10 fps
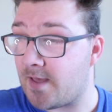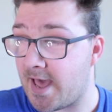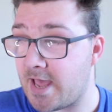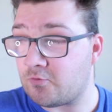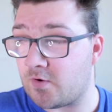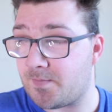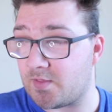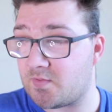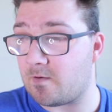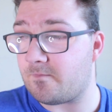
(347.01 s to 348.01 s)
The hand grip
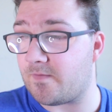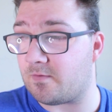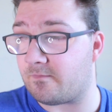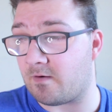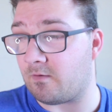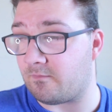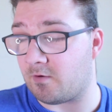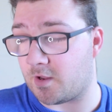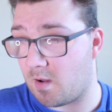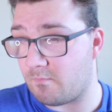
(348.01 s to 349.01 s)
itself is very,
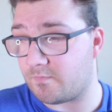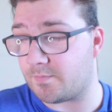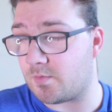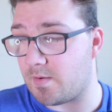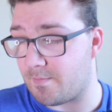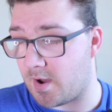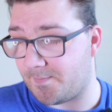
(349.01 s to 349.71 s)
very comfortable in my